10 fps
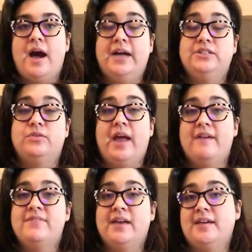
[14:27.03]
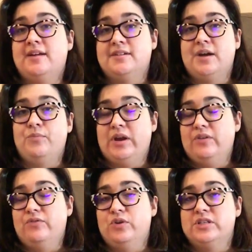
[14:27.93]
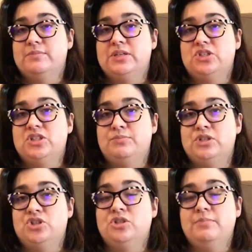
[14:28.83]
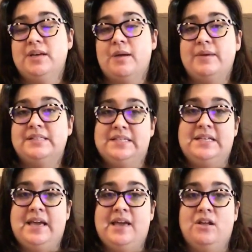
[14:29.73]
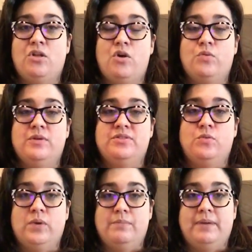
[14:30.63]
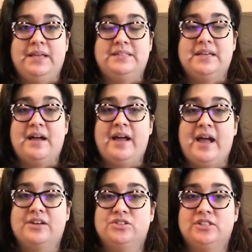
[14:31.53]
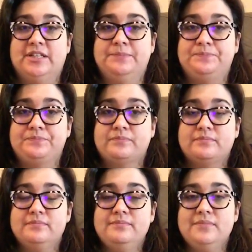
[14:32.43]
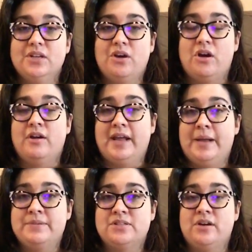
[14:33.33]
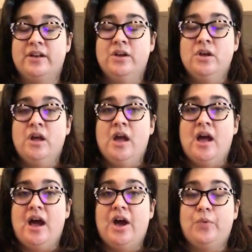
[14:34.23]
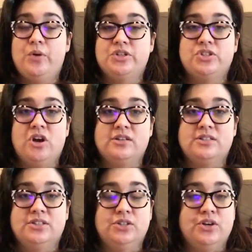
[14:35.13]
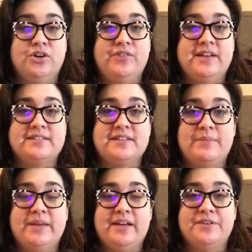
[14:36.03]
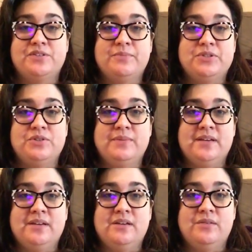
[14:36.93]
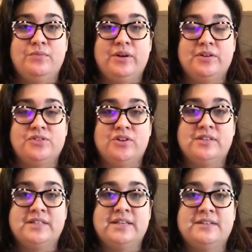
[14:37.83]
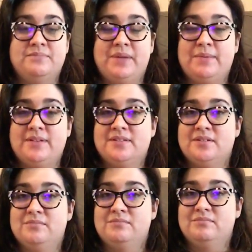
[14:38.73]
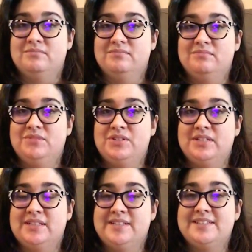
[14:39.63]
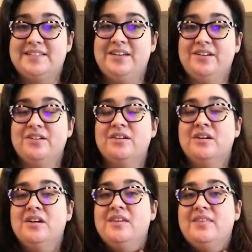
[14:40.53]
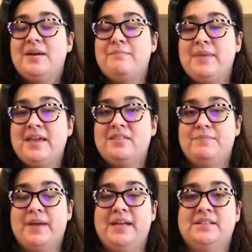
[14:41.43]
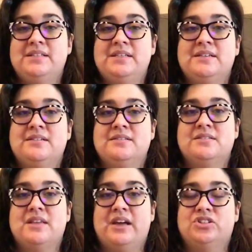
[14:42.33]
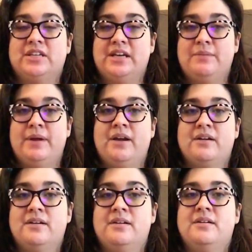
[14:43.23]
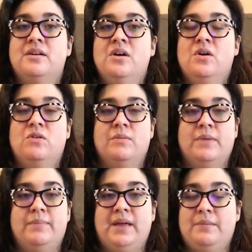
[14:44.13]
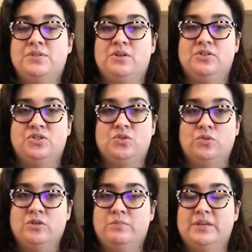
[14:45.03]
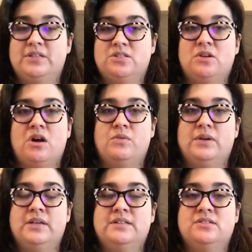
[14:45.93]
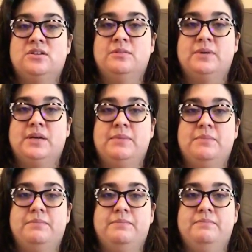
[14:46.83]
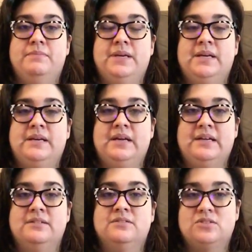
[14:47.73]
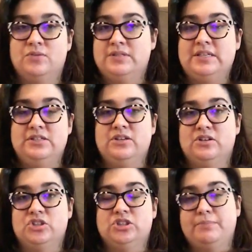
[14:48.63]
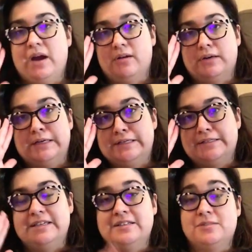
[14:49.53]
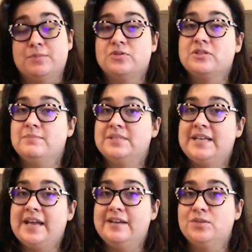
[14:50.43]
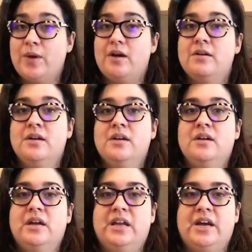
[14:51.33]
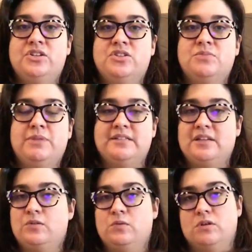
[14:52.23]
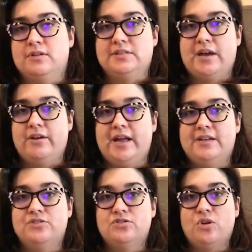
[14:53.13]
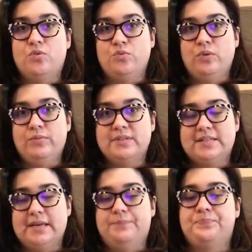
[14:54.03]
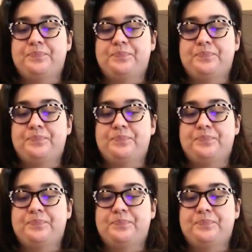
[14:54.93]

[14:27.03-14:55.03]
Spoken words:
I don't have that yet. I'm waiting for it to be shipped. It should be coming today, along with the one painting I actually got on Amazon. I was shocked to learn that it's coming here, so I'm assuming we're starting to get maybe some utilities here that make the paintings actually in America, or maybe Amazon just ordered a big stock when it started becoming big, and so it's easier to ship out because it's supposed to come today as well. and I just placed that order on Saturday. So we will see.